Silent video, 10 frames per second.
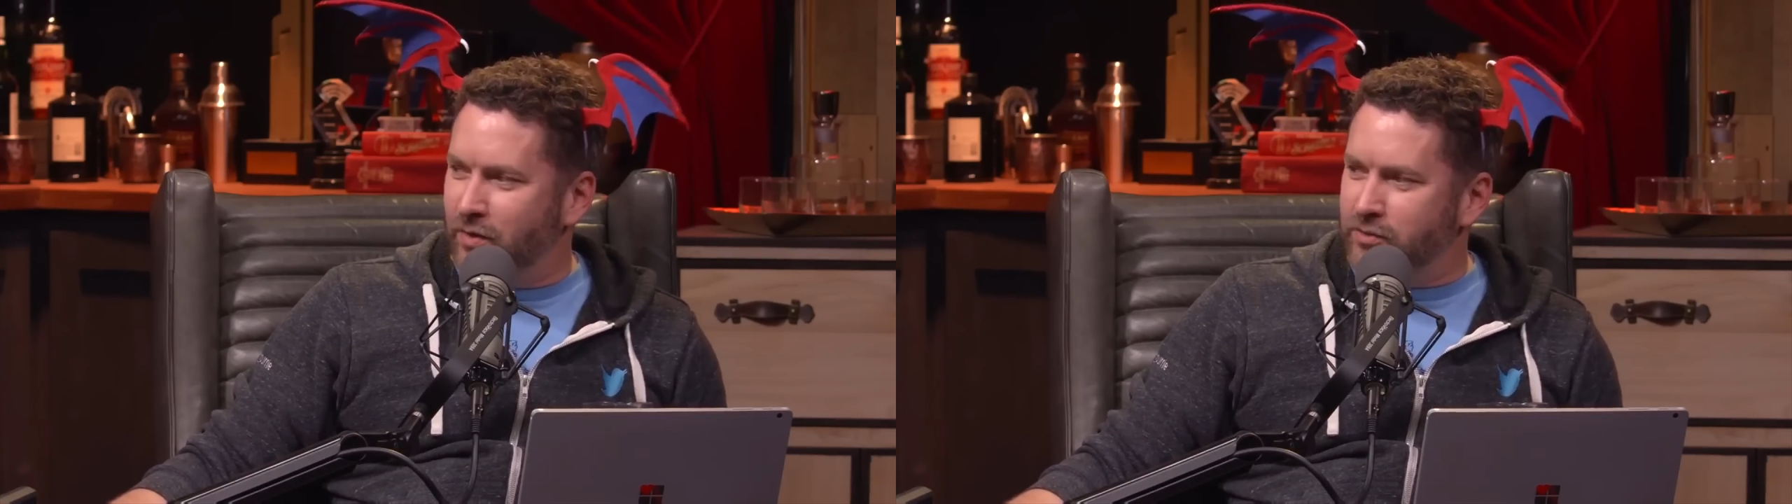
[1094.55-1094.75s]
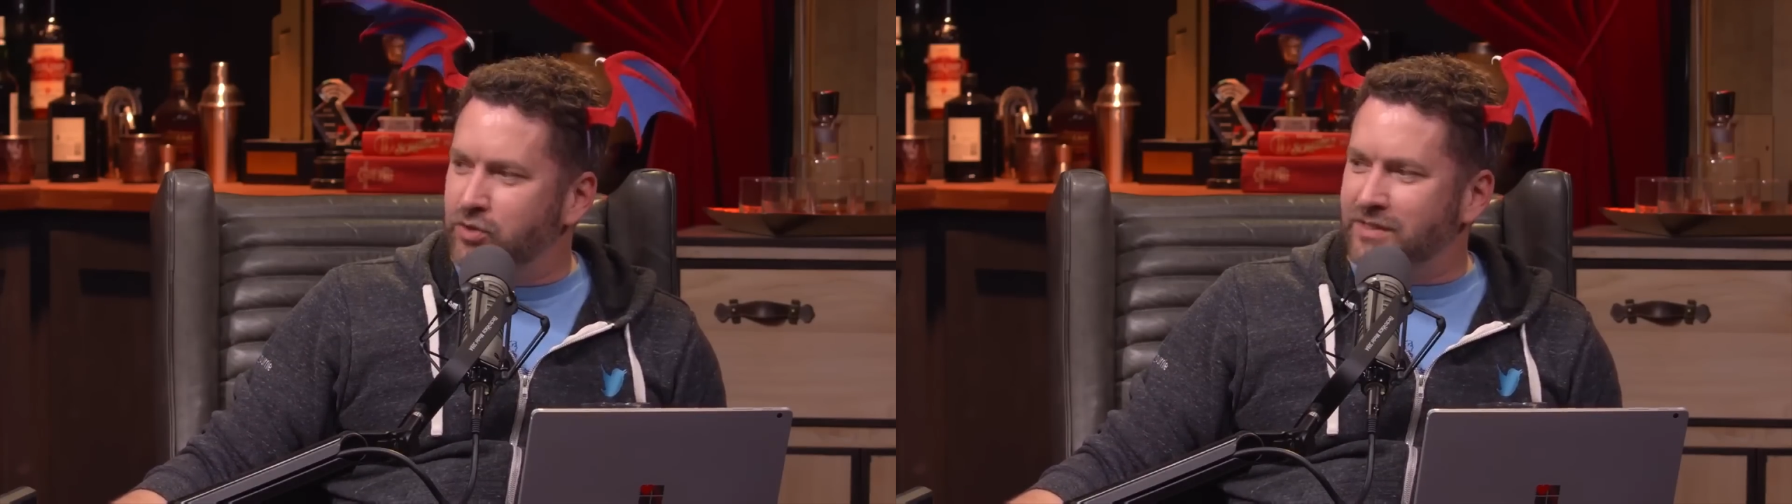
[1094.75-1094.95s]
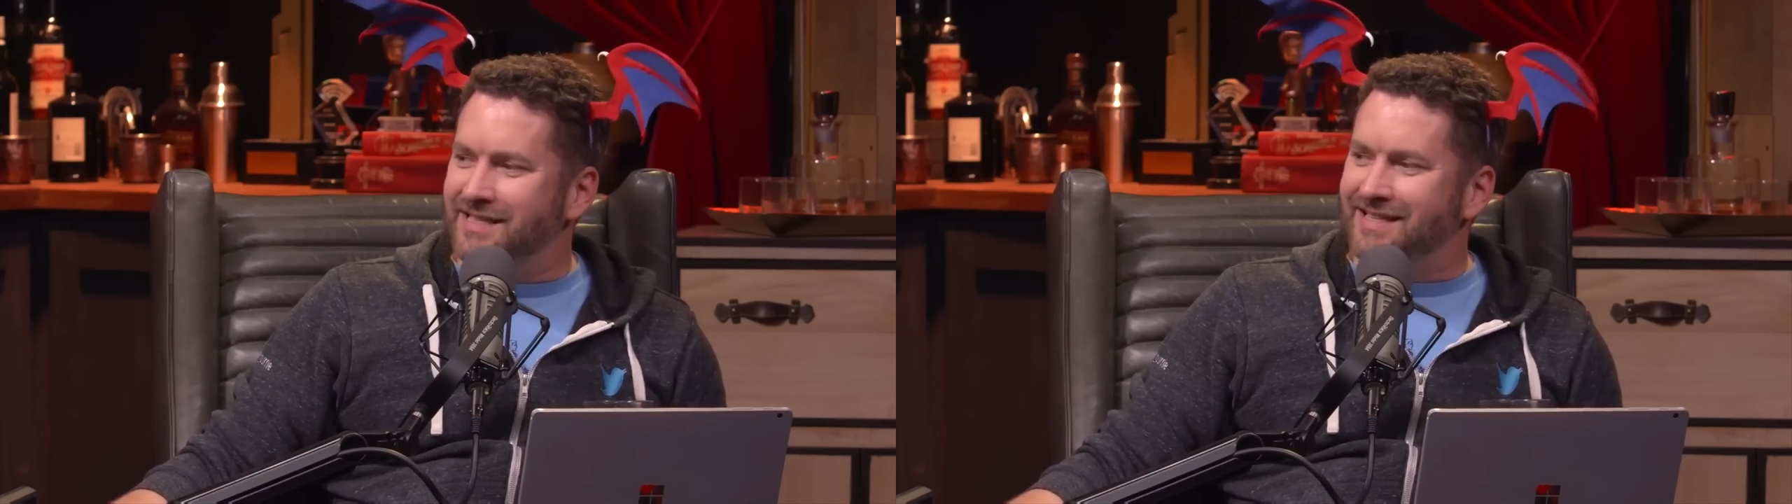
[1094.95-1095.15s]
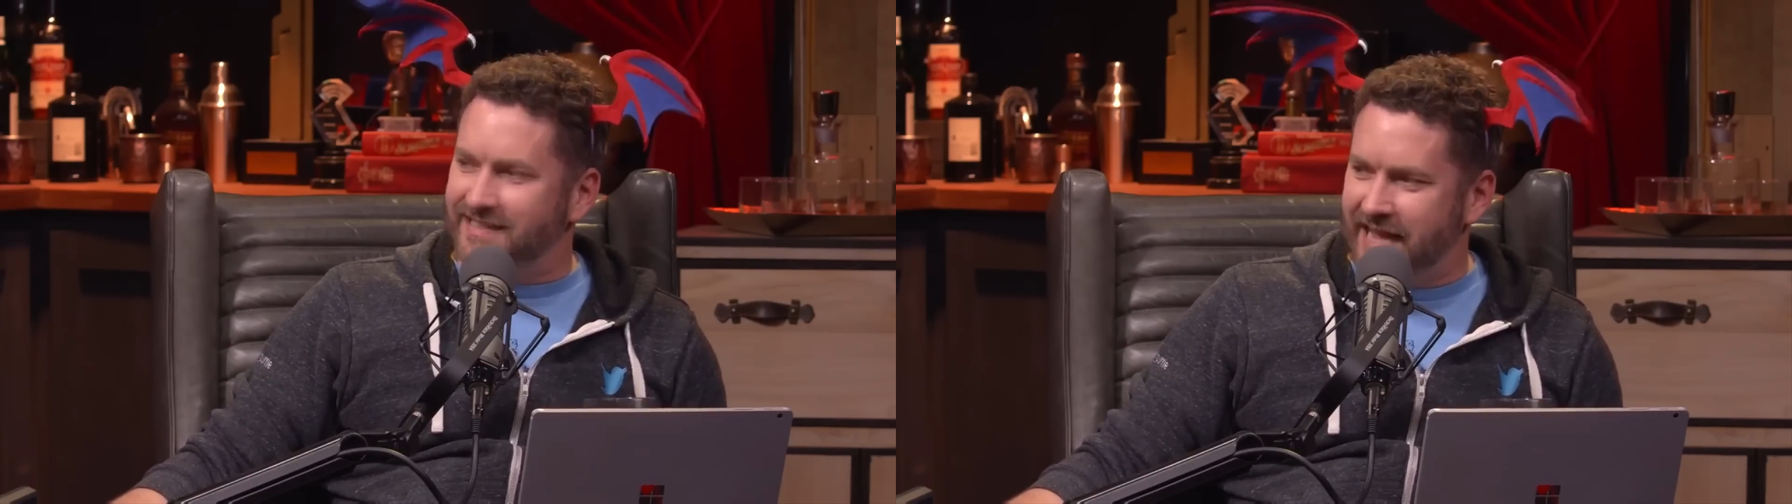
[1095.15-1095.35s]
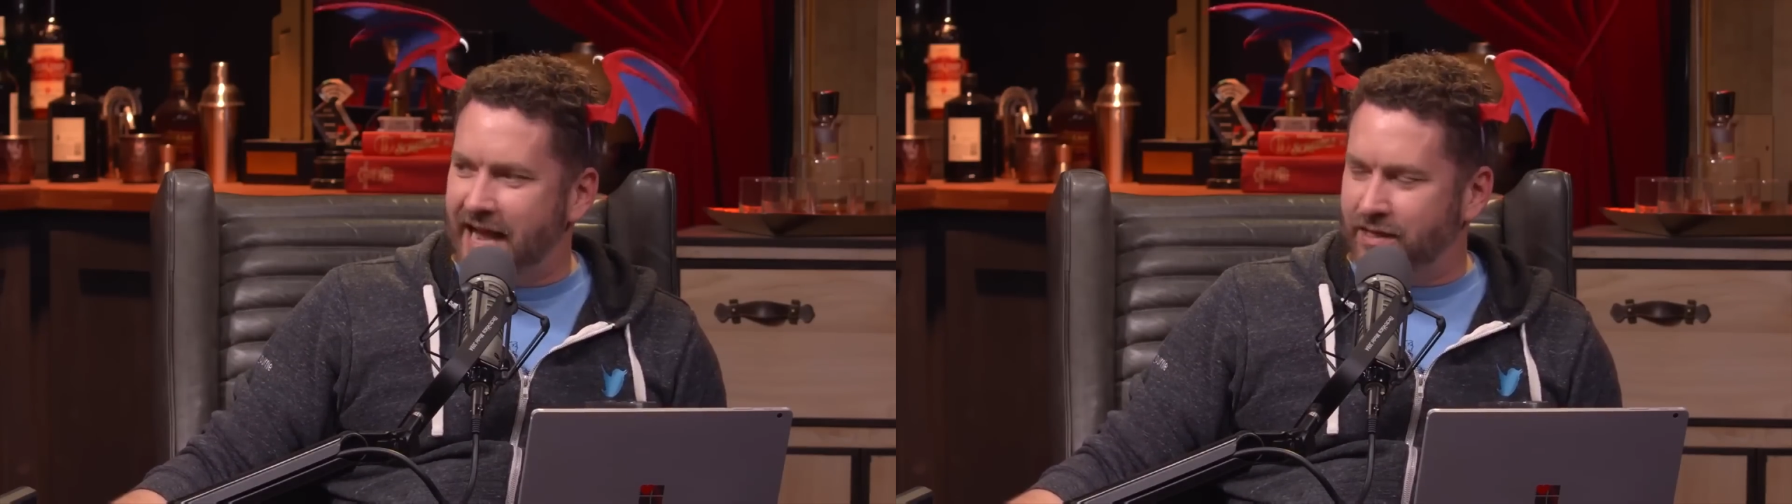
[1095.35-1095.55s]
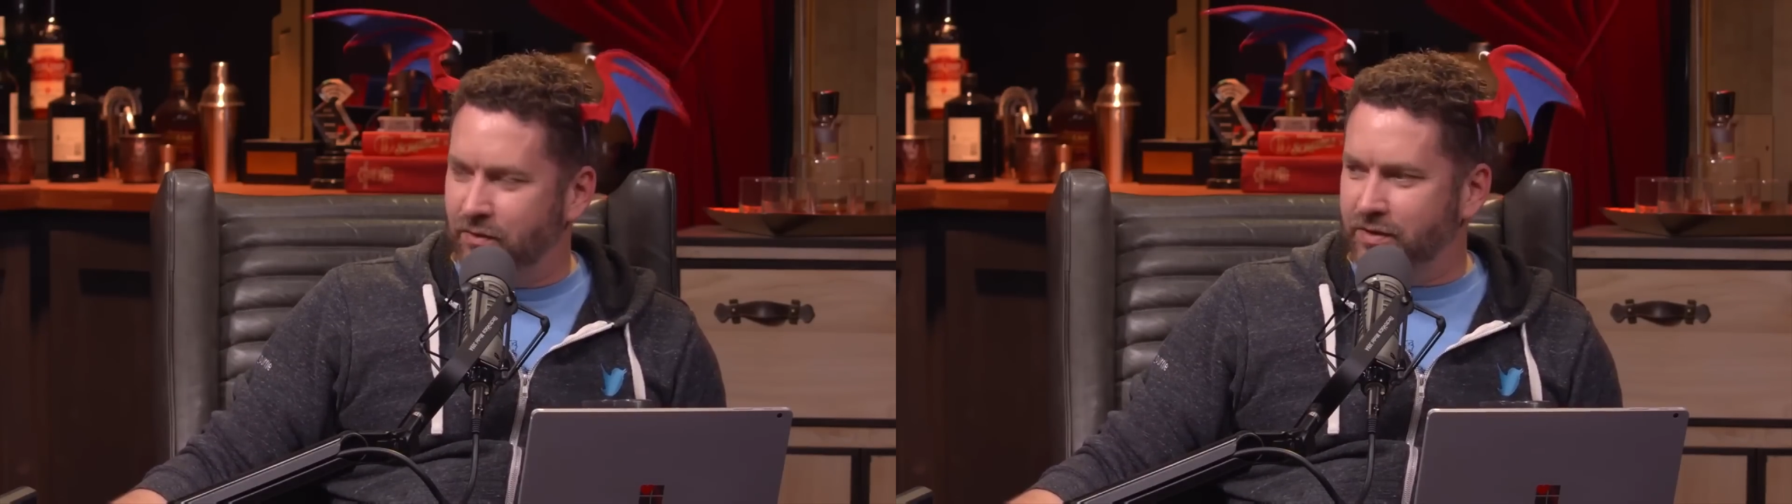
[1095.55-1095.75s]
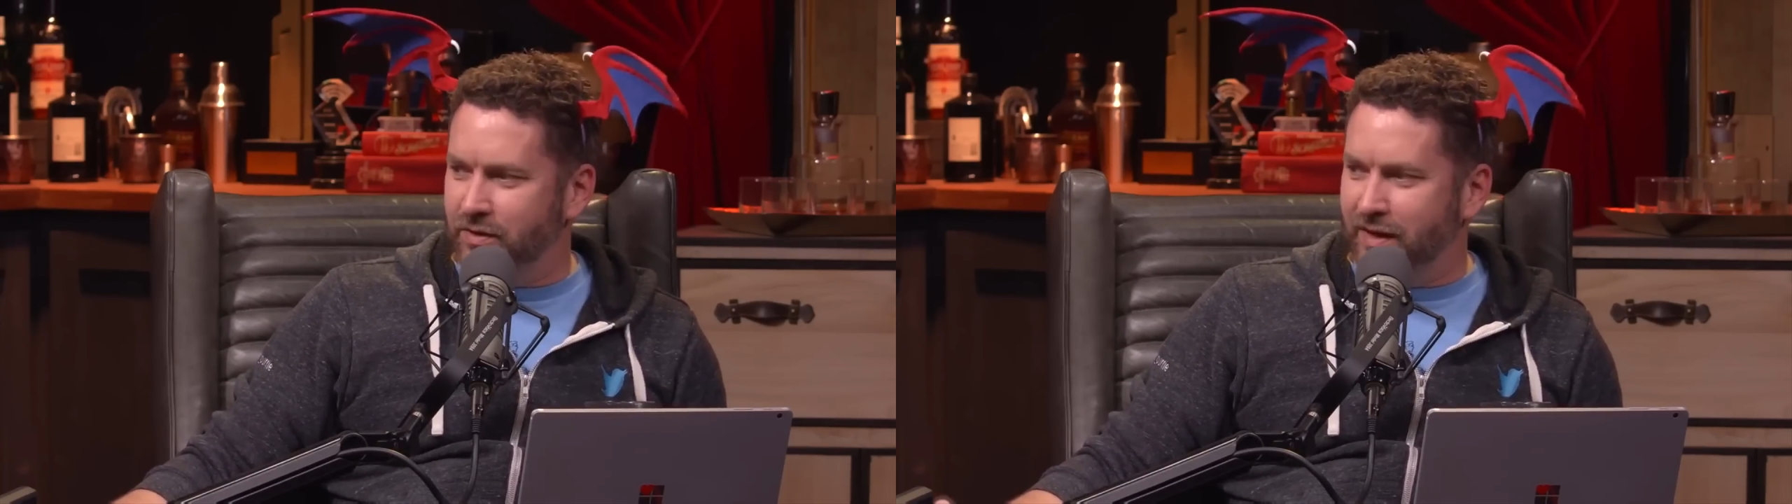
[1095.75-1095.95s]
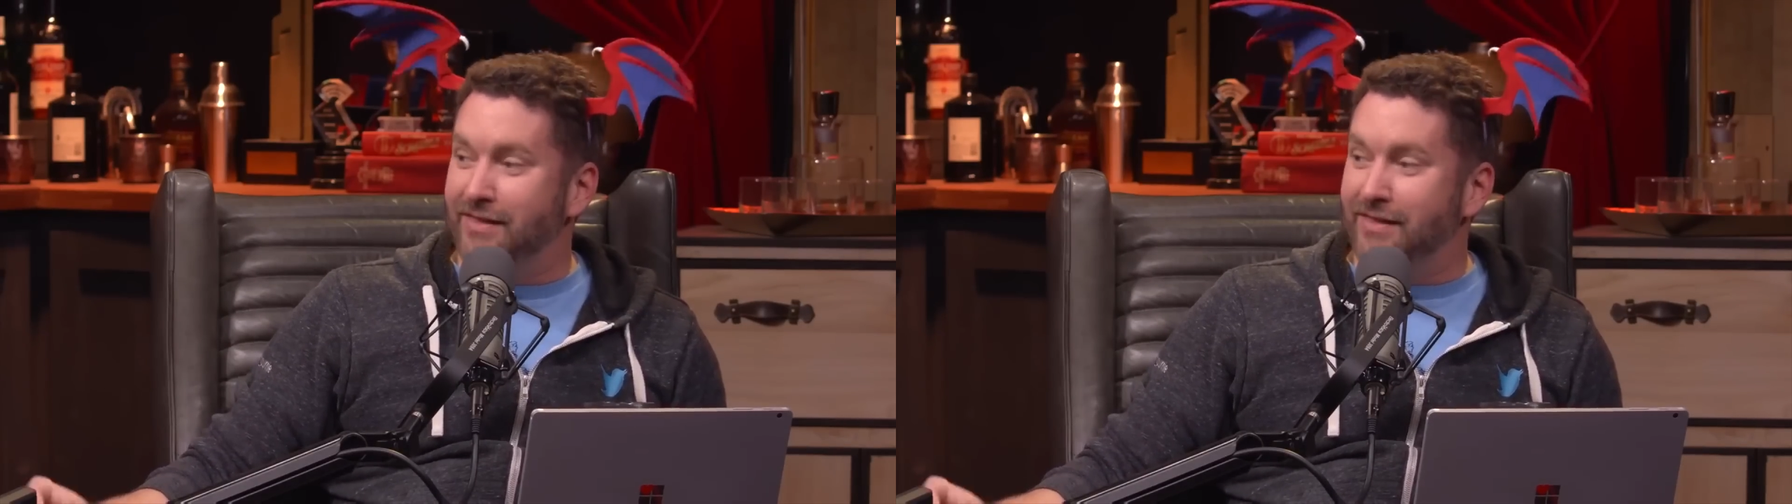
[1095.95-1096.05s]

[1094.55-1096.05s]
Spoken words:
I'm sure that's exactly what we're doing.